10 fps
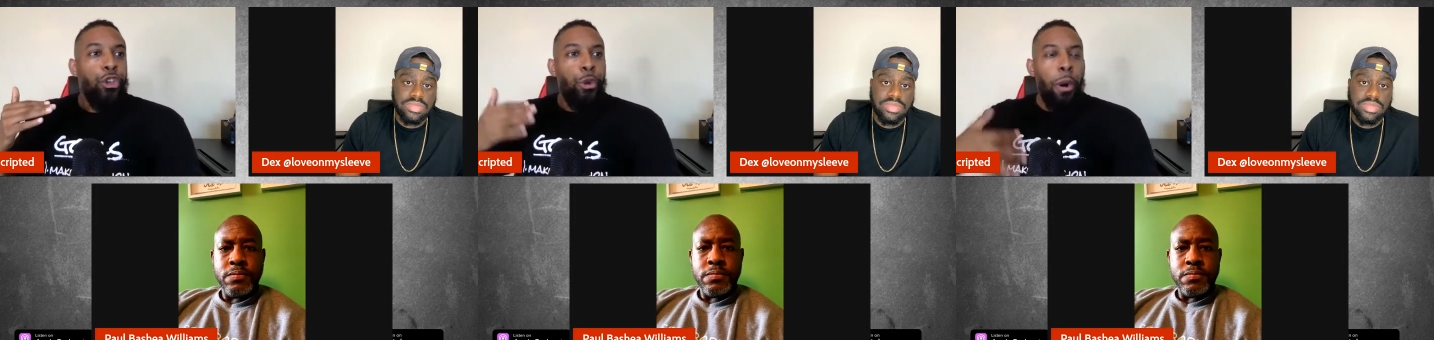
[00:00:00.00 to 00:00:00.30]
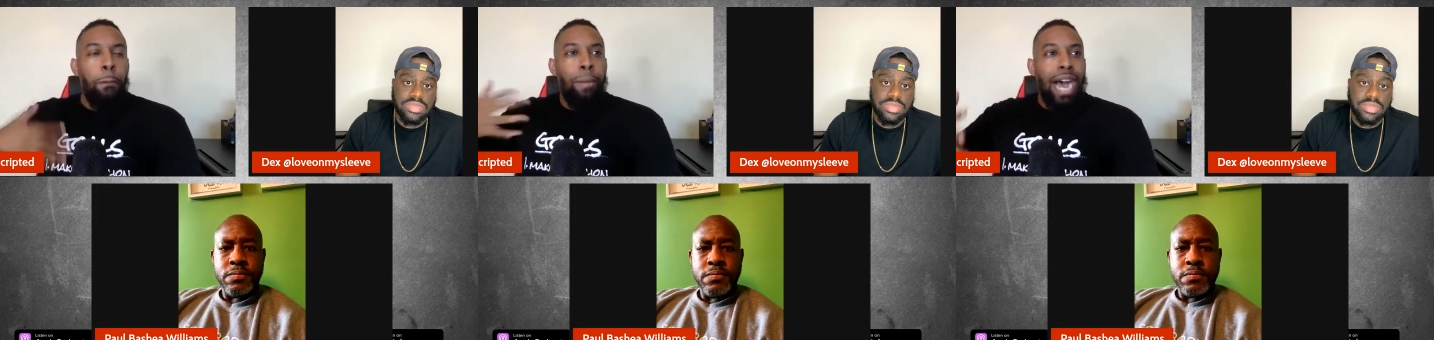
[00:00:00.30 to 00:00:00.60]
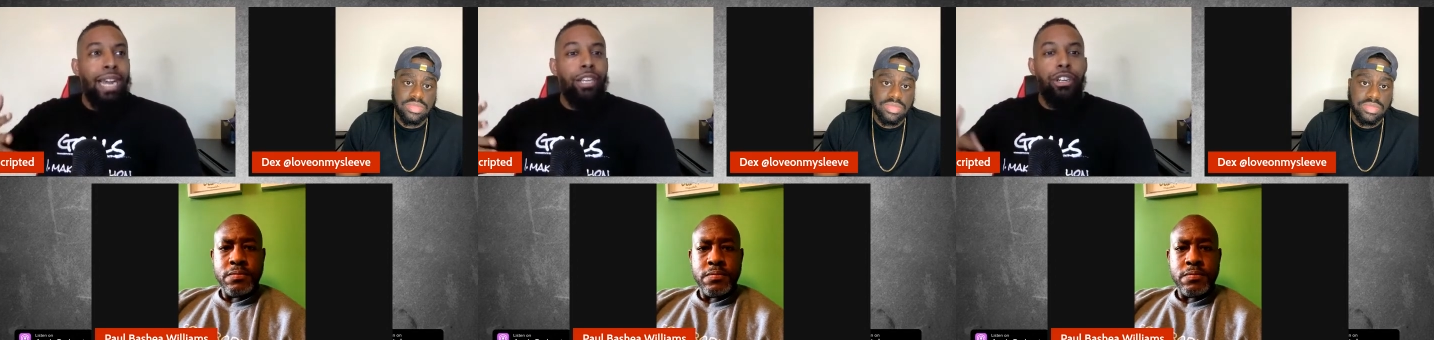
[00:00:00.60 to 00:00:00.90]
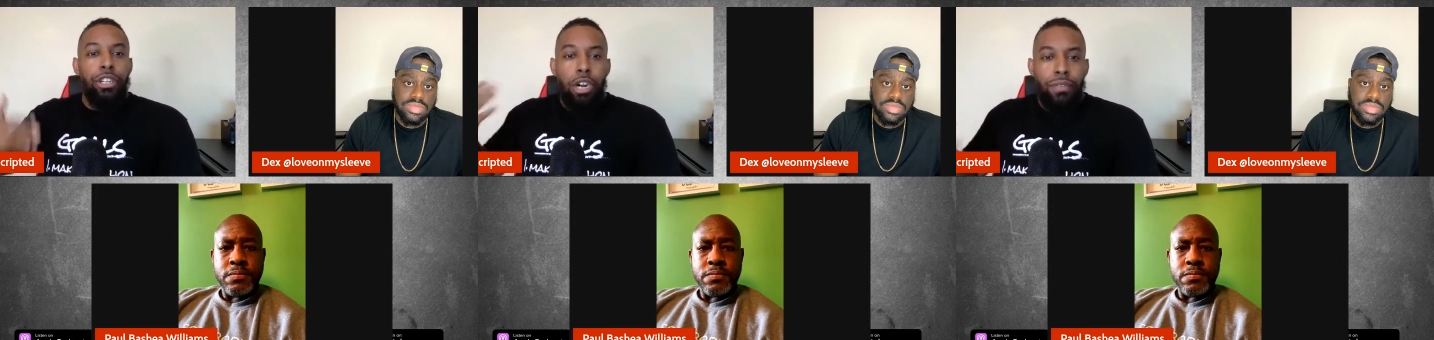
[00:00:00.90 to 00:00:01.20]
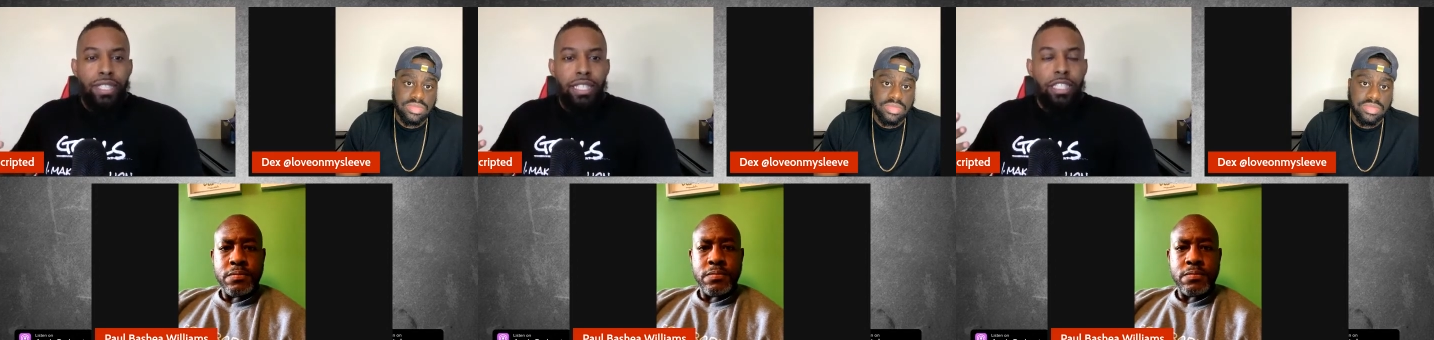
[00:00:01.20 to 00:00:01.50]
Speaker 1: your body, your
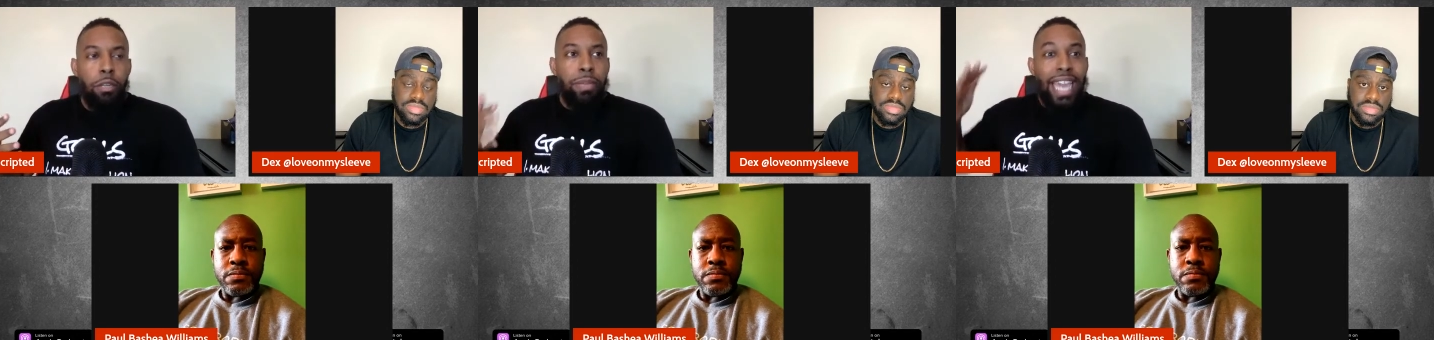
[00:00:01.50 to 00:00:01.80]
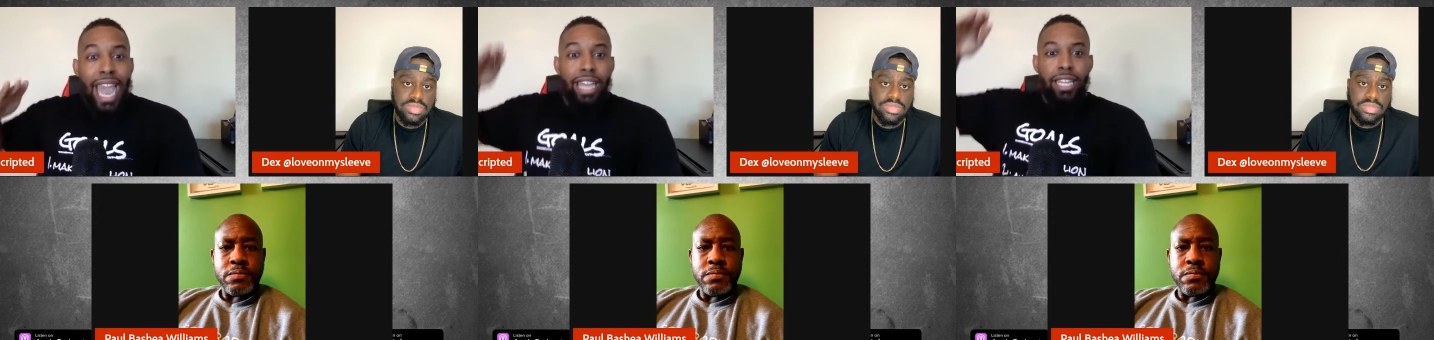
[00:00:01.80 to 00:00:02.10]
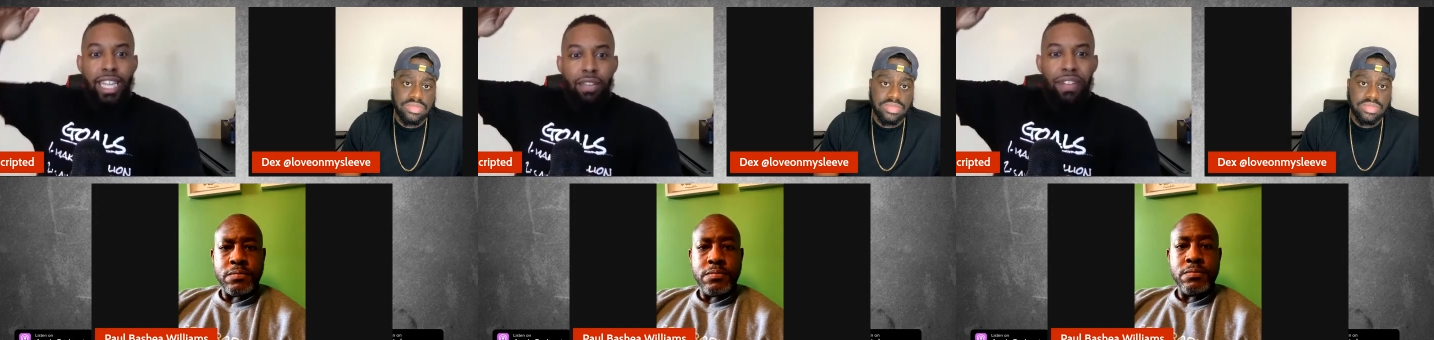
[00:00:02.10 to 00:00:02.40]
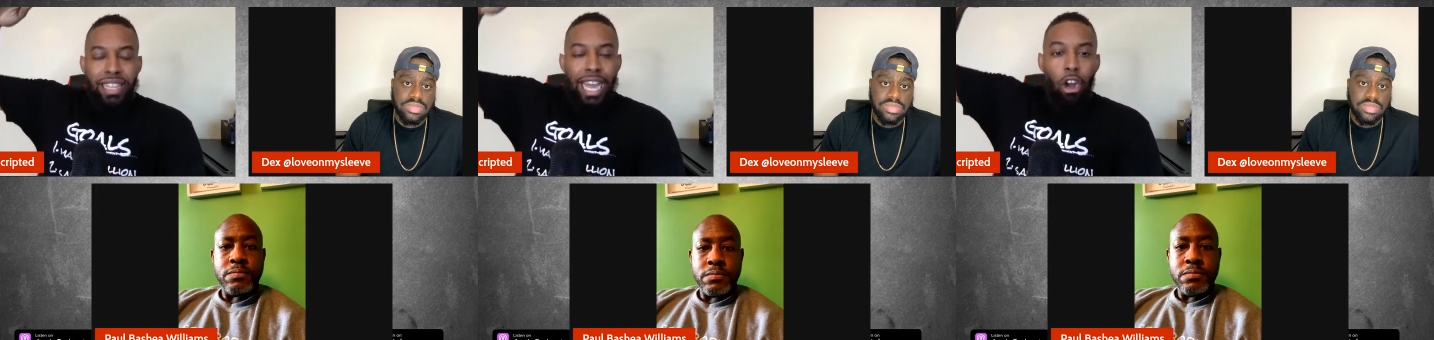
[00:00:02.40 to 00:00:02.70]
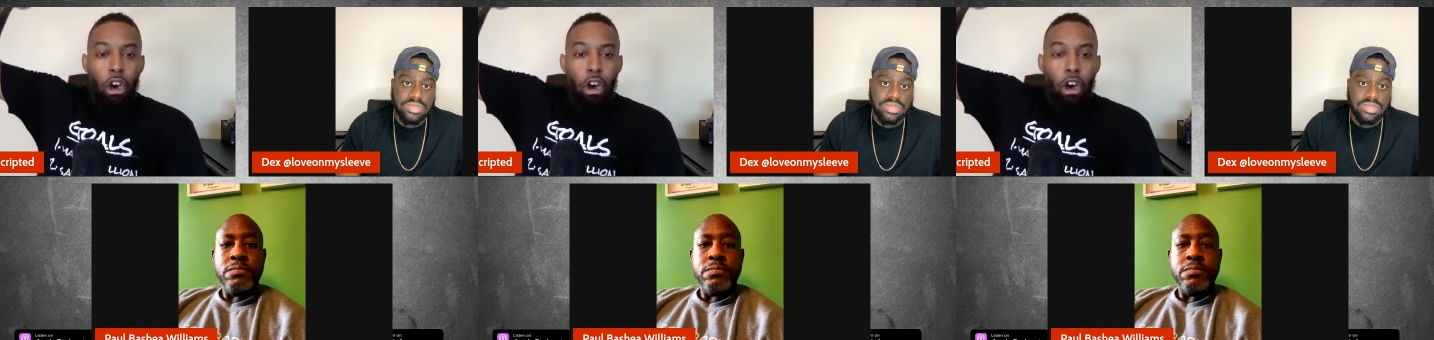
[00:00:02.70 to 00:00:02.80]
nervous system can't live at that